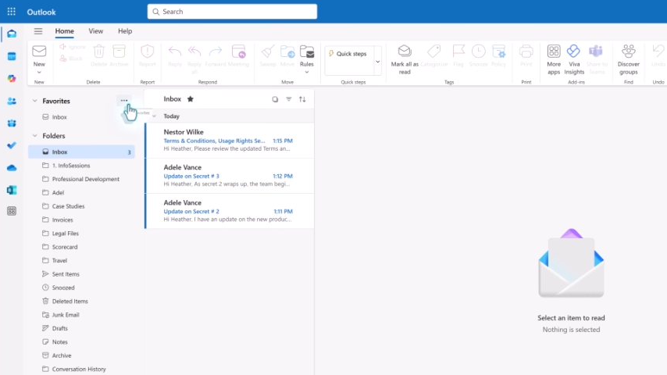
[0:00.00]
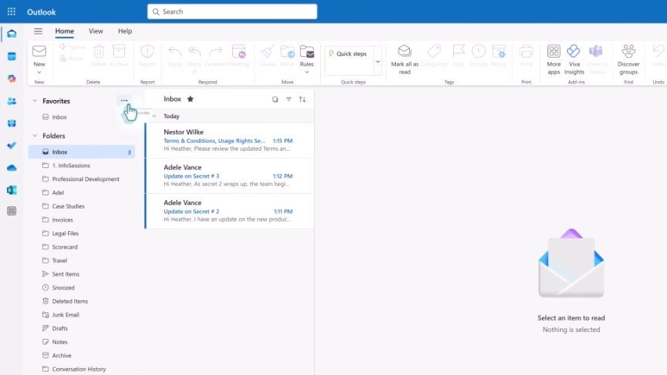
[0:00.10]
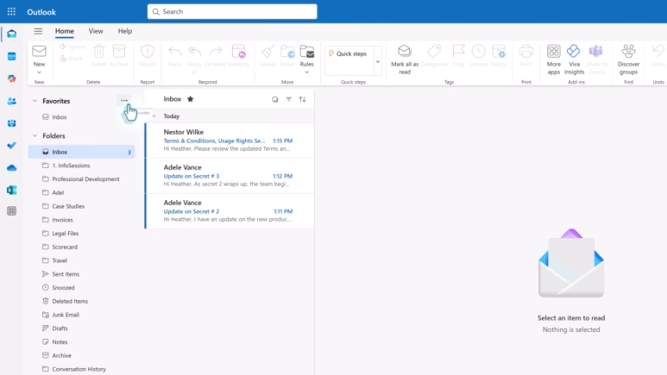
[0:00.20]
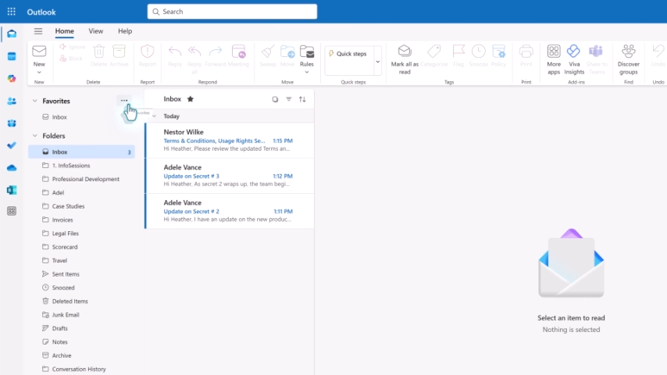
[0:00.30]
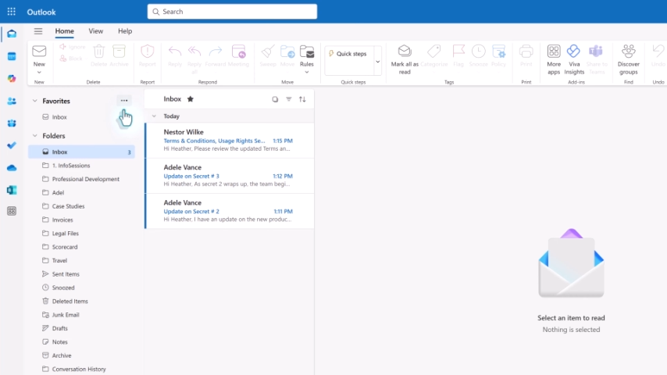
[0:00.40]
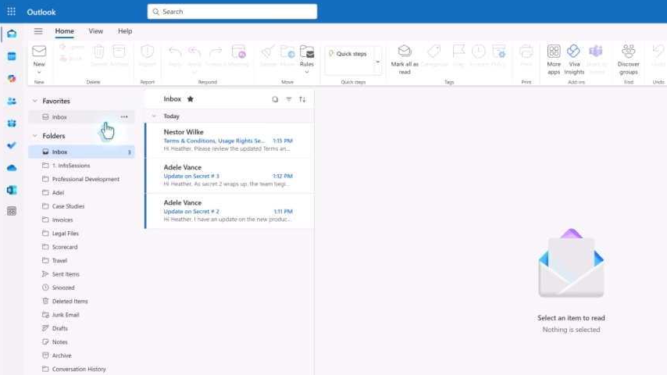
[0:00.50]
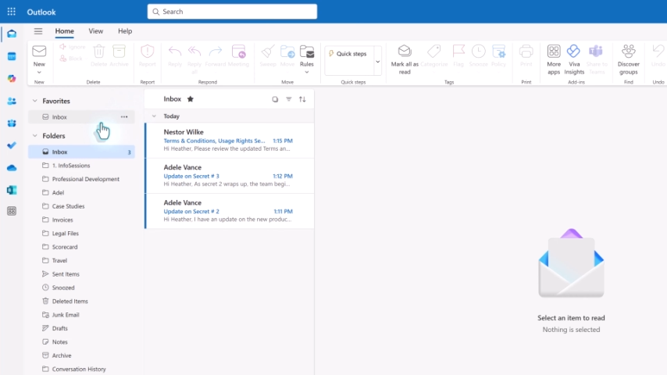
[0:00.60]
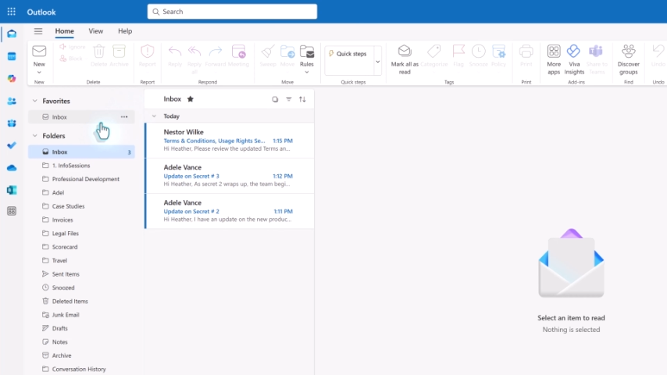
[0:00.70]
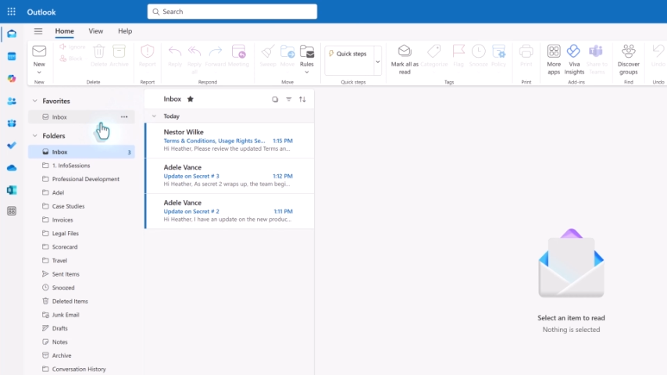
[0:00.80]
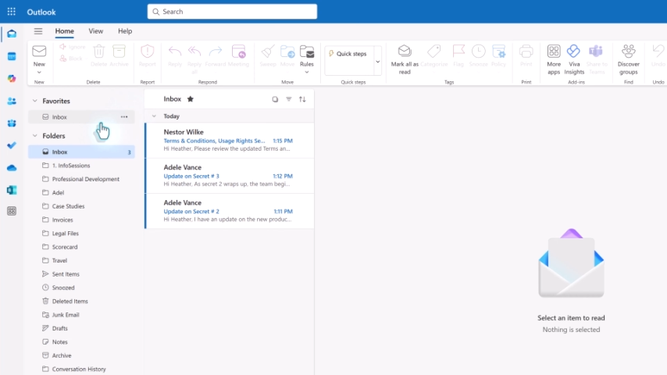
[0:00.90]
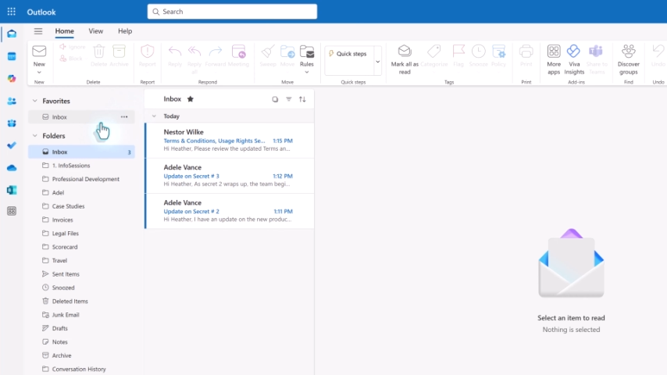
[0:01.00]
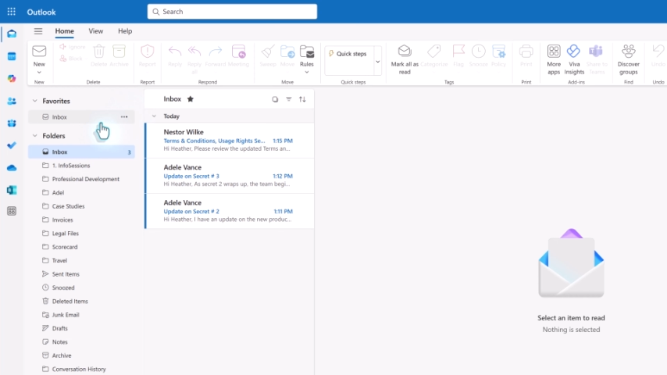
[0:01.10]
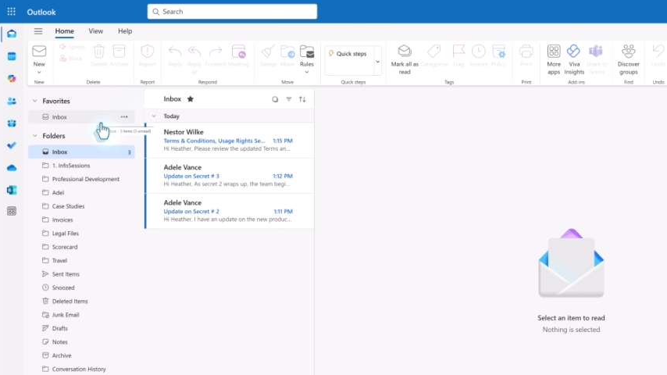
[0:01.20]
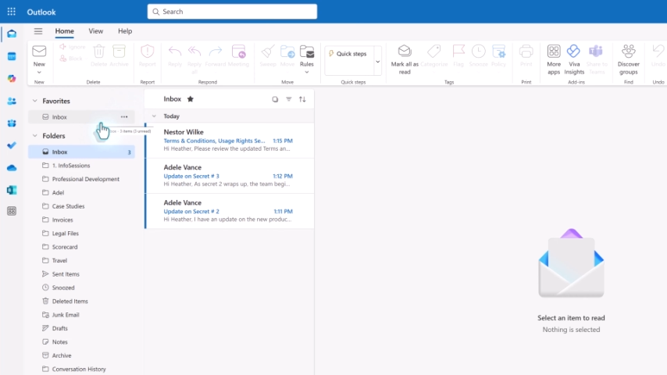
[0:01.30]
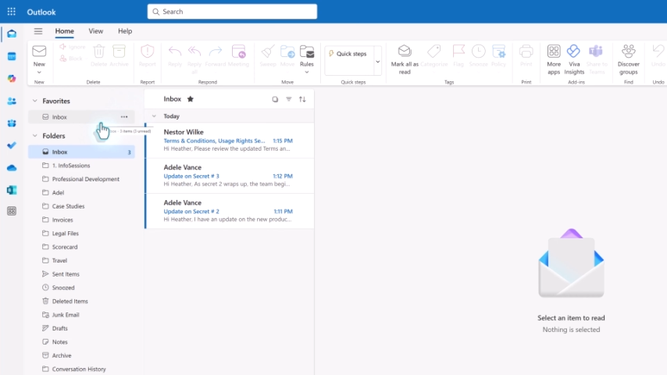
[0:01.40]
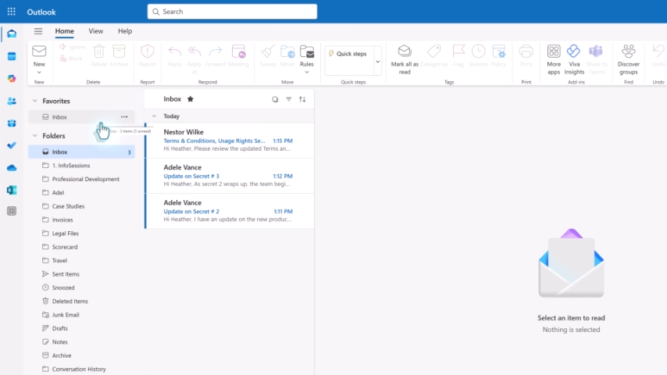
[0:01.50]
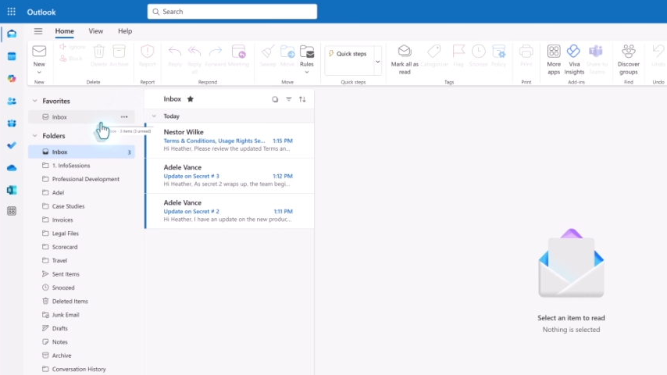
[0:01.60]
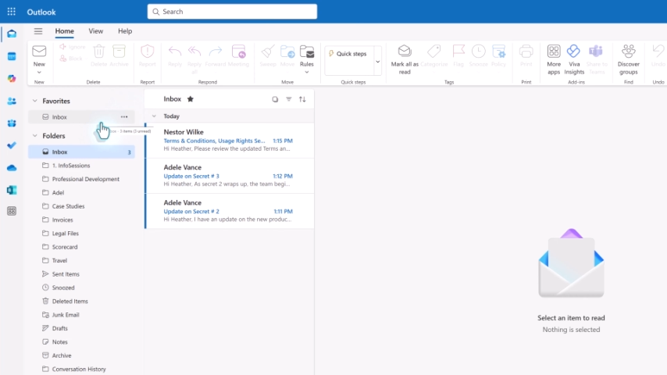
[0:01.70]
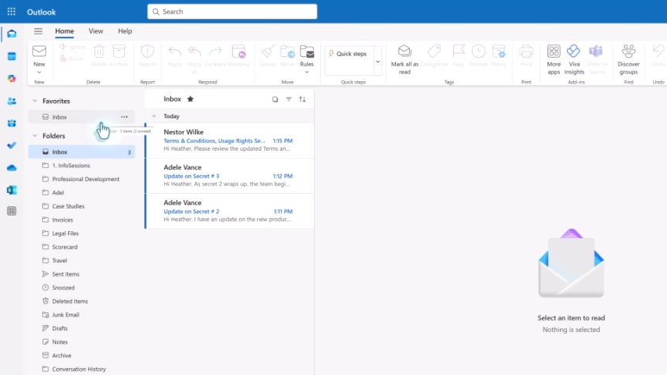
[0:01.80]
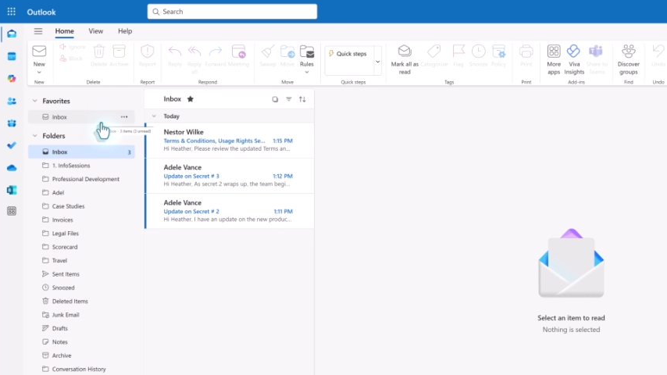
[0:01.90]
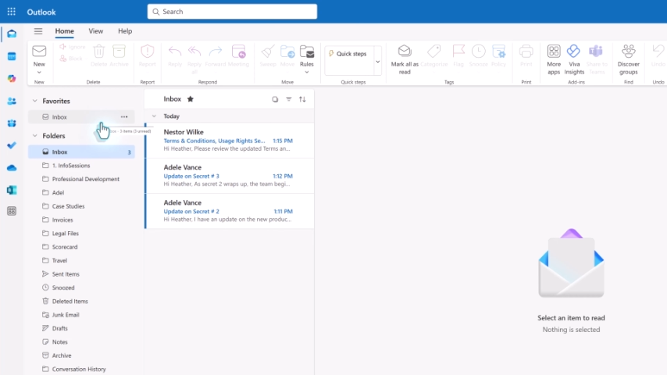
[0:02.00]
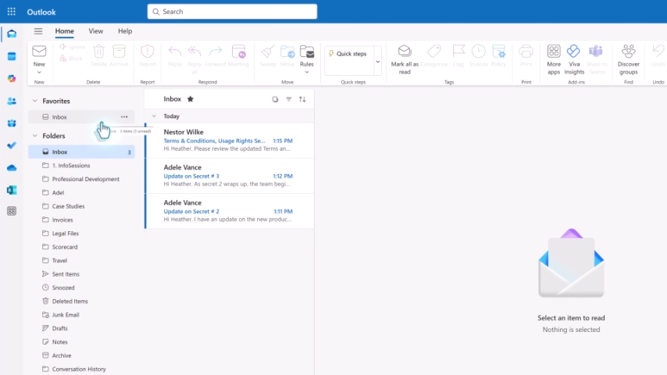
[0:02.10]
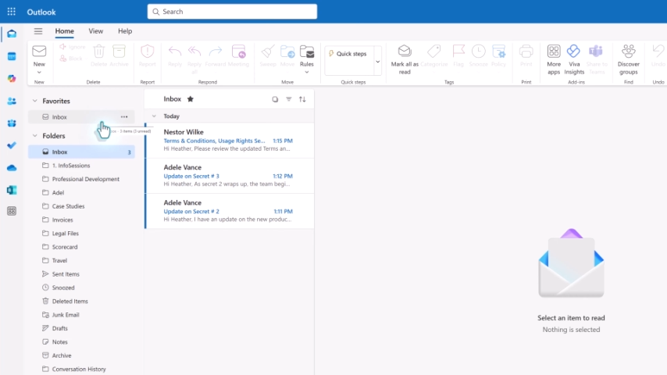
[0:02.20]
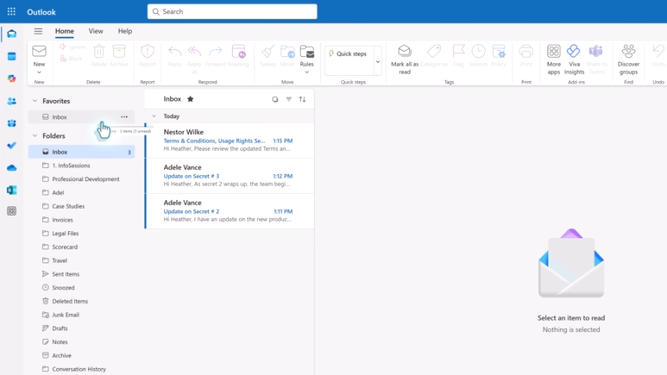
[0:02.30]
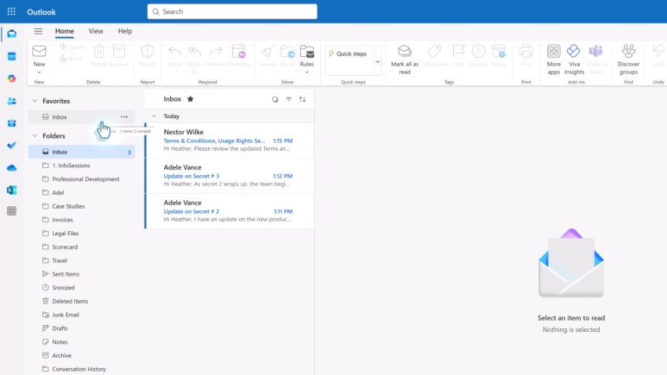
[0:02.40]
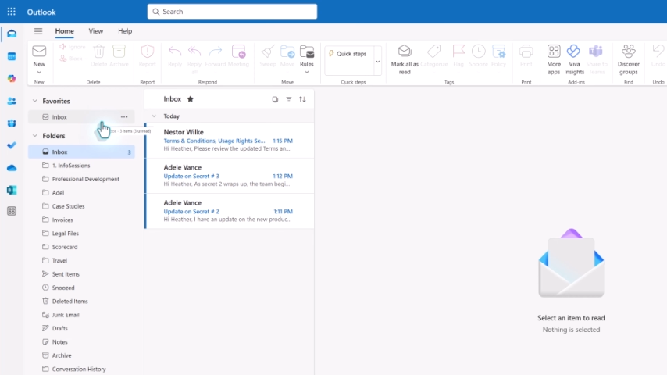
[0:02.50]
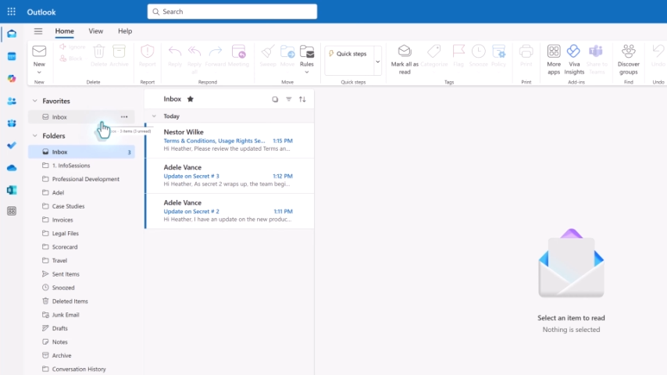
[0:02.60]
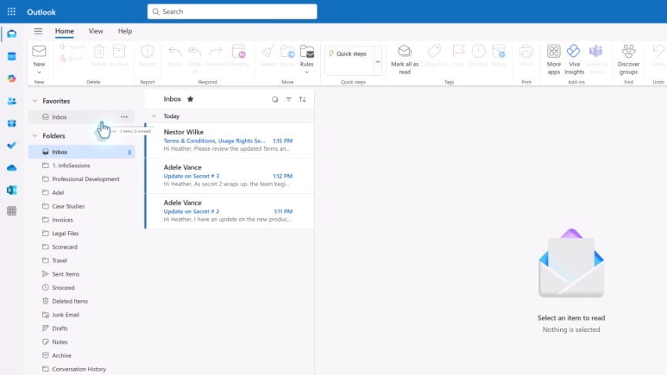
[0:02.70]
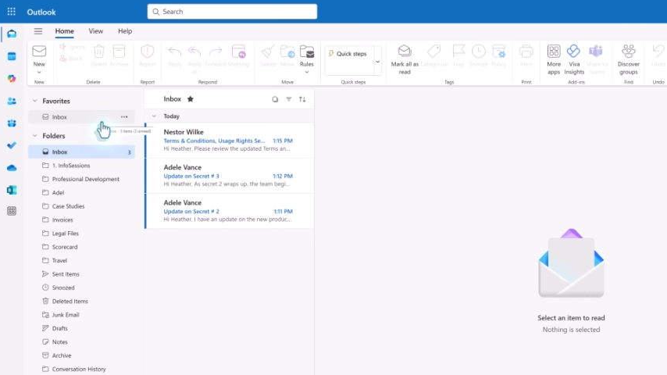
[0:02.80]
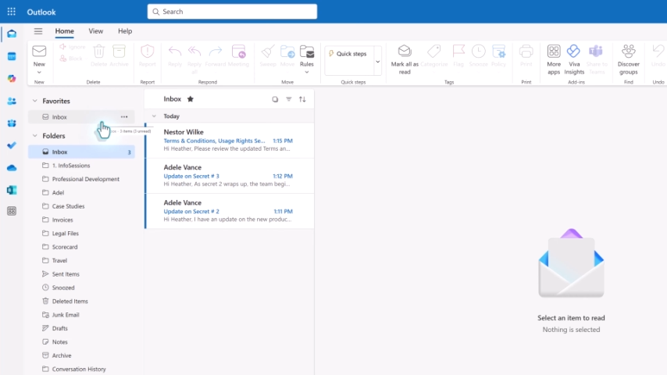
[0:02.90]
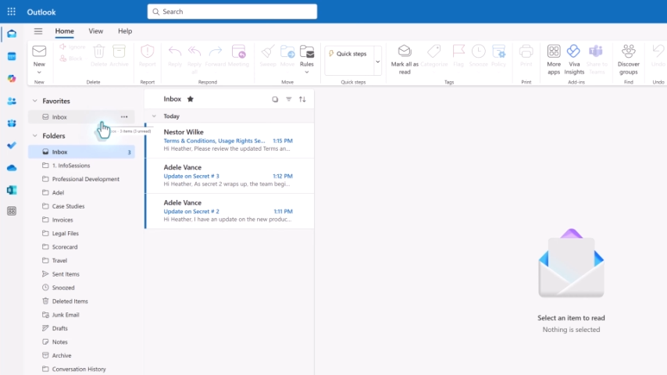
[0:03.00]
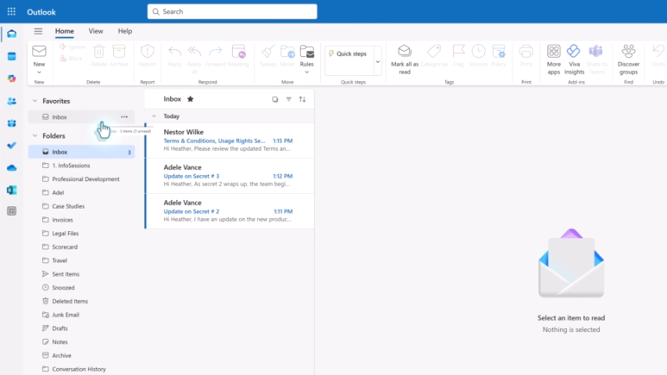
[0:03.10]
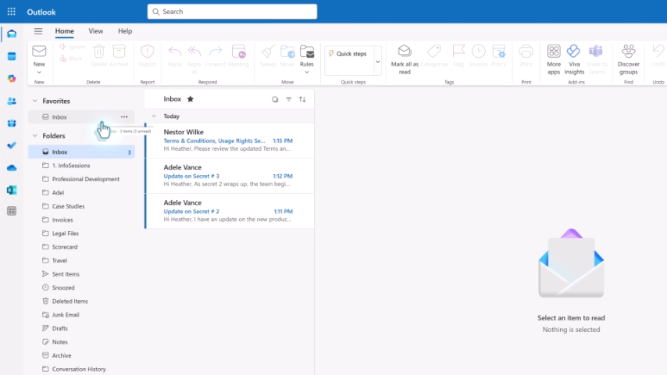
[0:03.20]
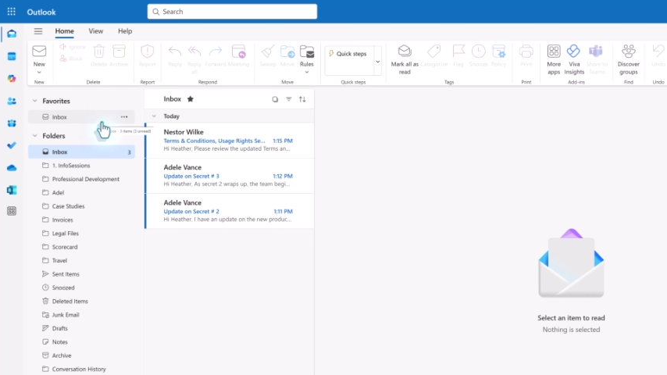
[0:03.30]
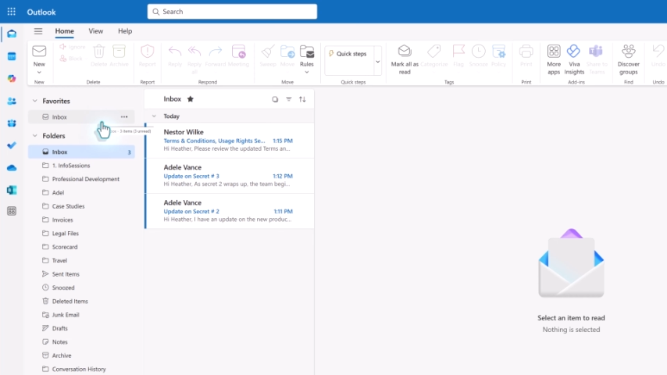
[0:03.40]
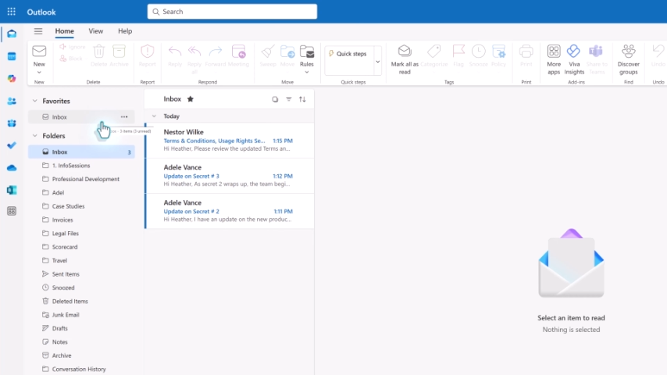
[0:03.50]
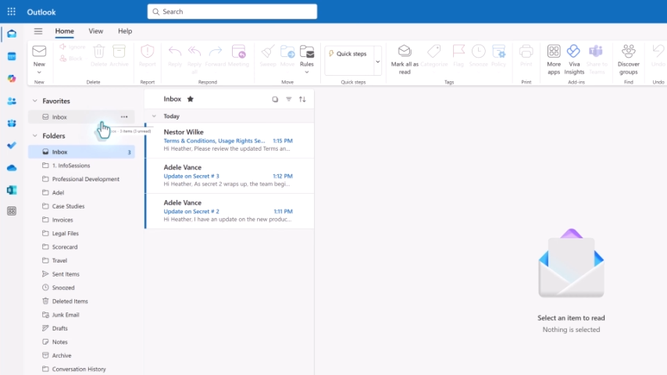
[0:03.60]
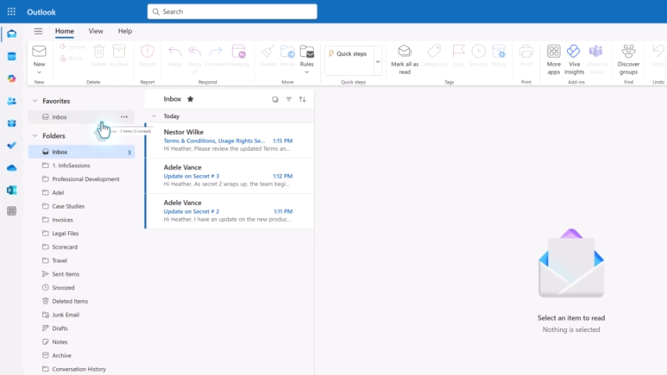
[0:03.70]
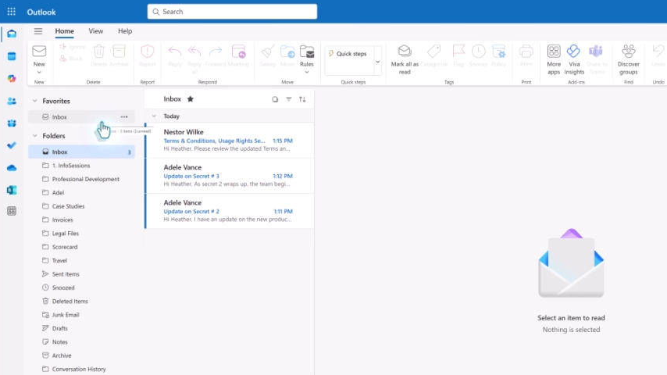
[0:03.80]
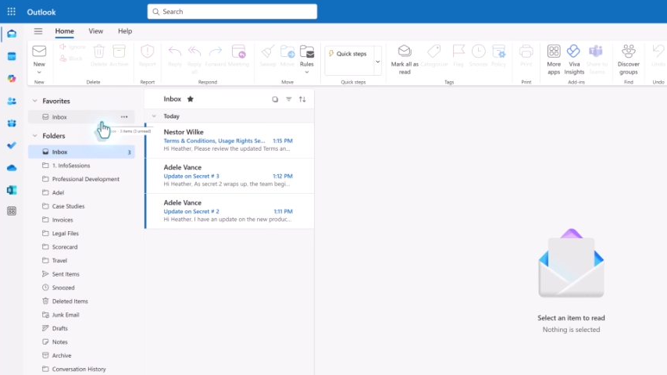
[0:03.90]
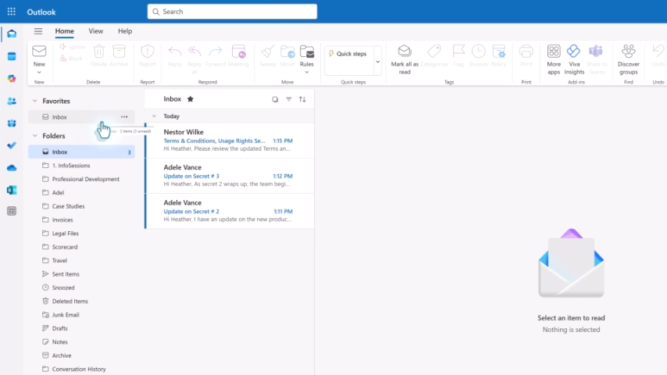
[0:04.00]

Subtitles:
No face is visible, so there are no lips to read.